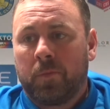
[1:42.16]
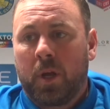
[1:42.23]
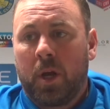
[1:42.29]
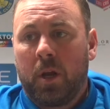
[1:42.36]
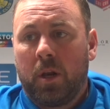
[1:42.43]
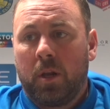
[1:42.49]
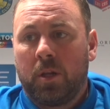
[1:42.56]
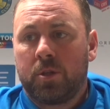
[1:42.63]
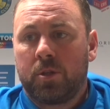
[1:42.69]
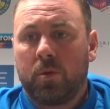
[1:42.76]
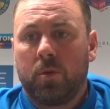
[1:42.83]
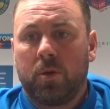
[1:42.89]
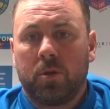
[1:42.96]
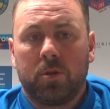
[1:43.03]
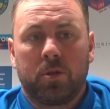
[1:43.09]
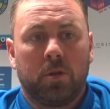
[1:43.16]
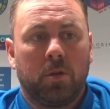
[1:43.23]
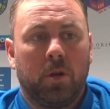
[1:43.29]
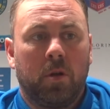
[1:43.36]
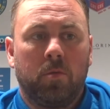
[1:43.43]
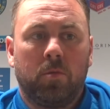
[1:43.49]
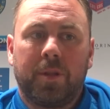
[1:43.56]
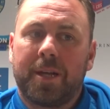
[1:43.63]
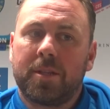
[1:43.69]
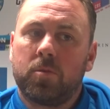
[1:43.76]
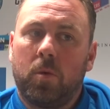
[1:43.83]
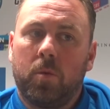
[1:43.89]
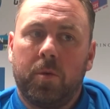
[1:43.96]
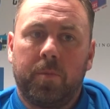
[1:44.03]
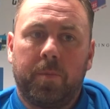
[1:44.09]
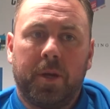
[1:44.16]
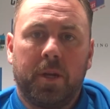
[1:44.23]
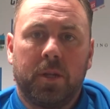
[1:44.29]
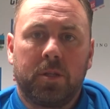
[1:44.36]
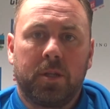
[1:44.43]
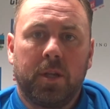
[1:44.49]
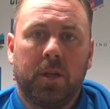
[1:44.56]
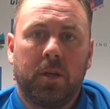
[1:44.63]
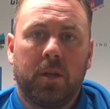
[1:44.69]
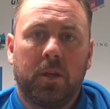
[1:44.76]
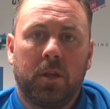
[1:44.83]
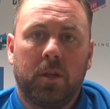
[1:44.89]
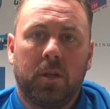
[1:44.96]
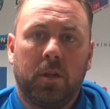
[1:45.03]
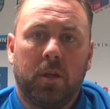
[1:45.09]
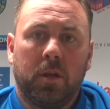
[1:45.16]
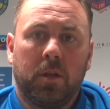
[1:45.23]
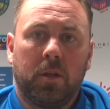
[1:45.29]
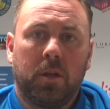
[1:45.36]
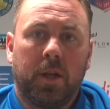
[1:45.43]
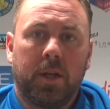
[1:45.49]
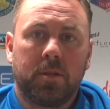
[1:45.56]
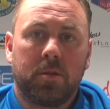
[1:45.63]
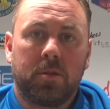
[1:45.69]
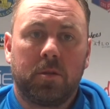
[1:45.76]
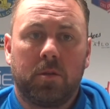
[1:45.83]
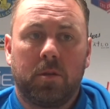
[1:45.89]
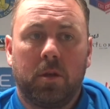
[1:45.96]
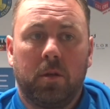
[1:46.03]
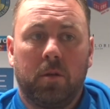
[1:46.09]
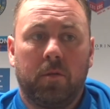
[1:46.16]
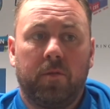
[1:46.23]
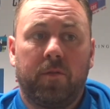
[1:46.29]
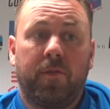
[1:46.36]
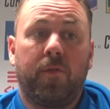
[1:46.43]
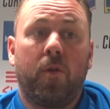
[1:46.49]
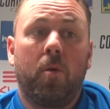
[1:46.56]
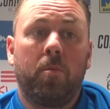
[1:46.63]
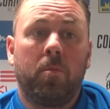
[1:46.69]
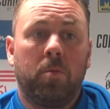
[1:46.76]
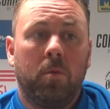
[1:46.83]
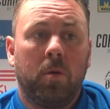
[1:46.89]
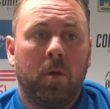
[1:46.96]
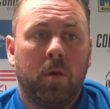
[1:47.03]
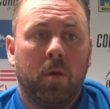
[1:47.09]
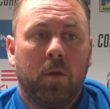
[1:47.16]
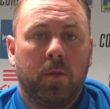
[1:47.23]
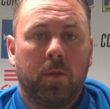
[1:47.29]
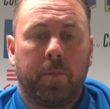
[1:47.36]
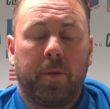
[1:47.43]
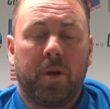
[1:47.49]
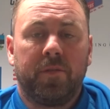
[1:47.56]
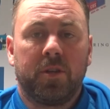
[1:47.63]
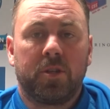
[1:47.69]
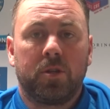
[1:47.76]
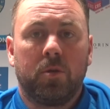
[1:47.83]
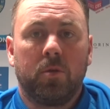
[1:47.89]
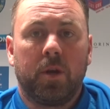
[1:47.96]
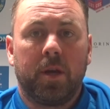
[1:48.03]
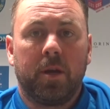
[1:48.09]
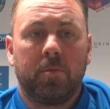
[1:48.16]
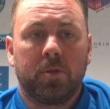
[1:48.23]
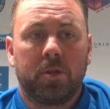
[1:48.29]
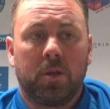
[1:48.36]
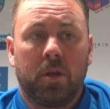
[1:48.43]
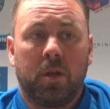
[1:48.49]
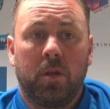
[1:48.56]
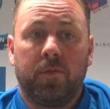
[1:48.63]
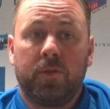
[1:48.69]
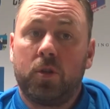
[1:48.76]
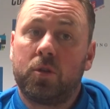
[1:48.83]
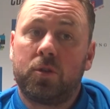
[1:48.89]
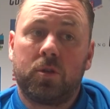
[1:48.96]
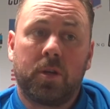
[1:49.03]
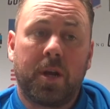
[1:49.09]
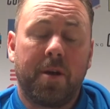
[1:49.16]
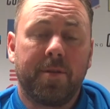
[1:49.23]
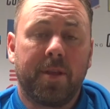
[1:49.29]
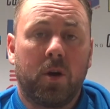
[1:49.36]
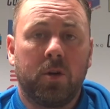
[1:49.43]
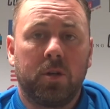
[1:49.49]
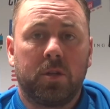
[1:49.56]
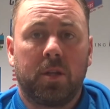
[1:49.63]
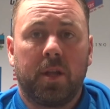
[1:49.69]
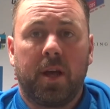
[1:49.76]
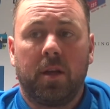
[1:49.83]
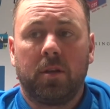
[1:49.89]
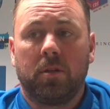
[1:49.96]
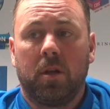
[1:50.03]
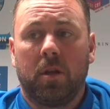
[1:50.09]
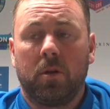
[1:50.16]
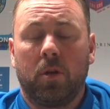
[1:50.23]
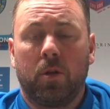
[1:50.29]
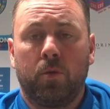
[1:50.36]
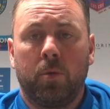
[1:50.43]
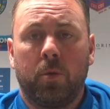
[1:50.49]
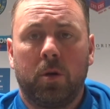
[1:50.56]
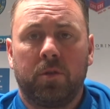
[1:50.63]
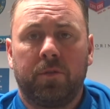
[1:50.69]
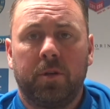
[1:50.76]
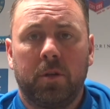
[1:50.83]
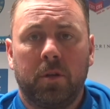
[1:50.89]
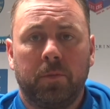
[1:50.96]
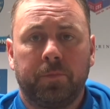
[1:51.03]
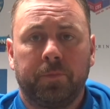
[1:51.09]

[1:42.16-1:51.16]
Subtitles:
And it suited us, and that's what we've been instilling into the lads that from the previous two games, and just carried that on into that and got the rewards for it.